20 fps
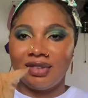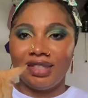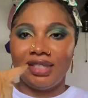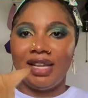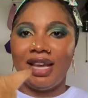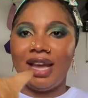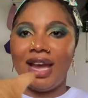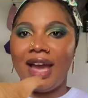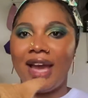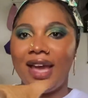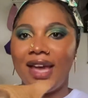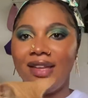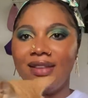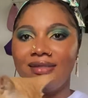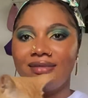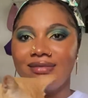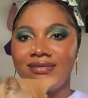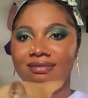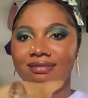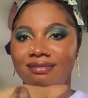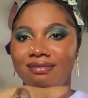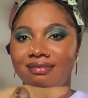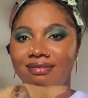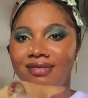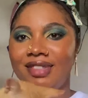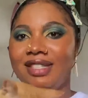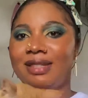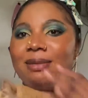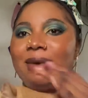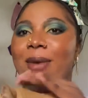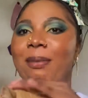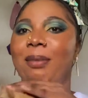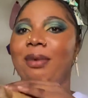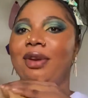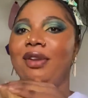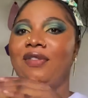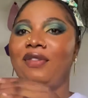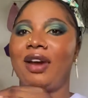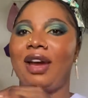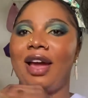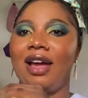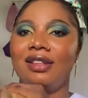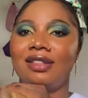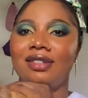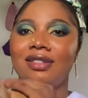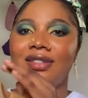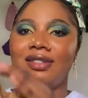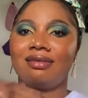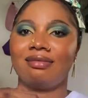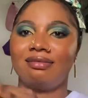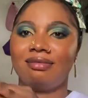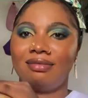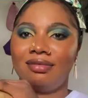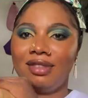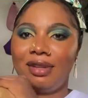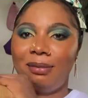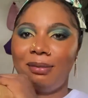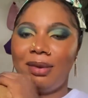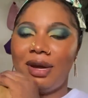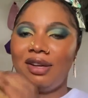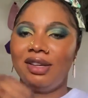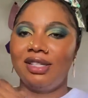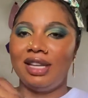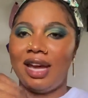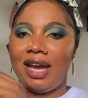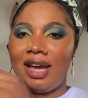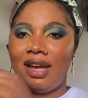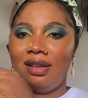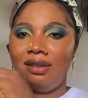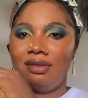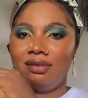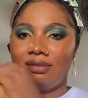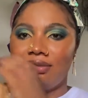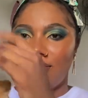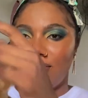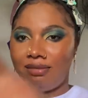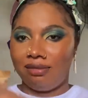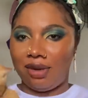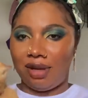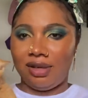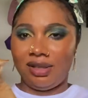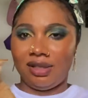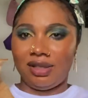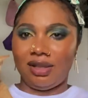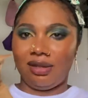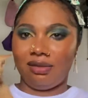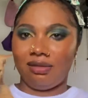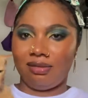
Say hi. My beautiful cat. Brownie, say hi. Brownie, say.